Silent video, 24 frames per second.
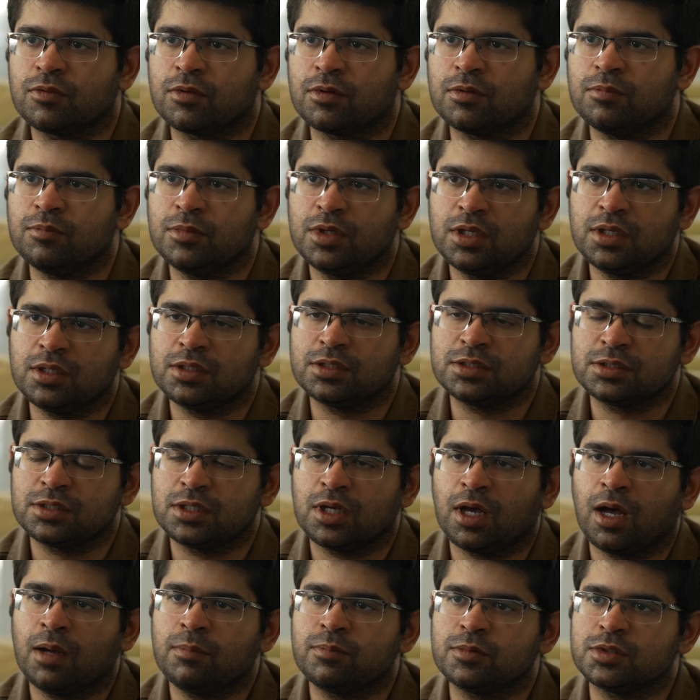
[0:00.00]
For me, it's
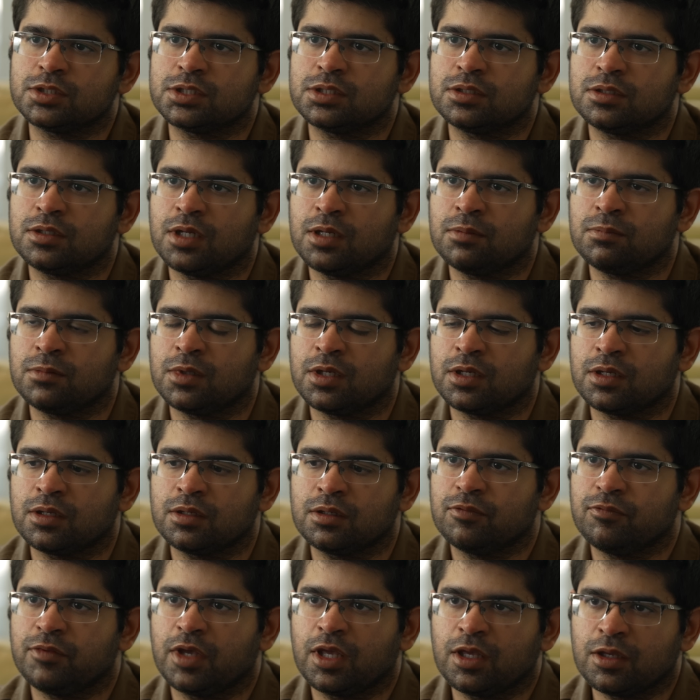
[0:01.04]
the opposite. I'm like
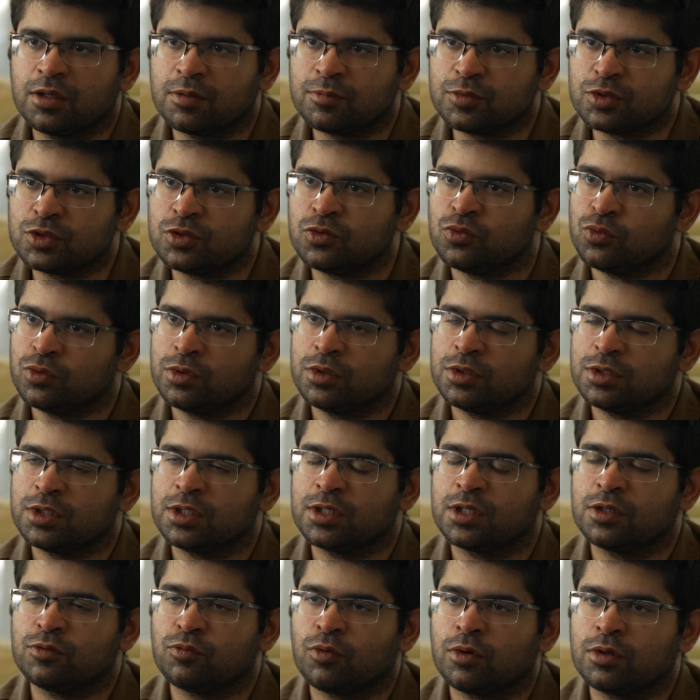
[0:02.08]
waking up sooner
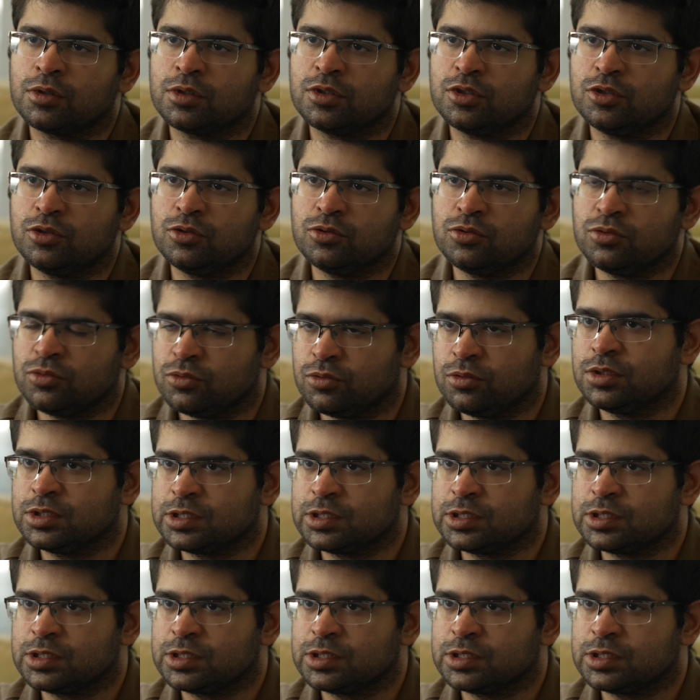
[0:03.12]
than I wanted to,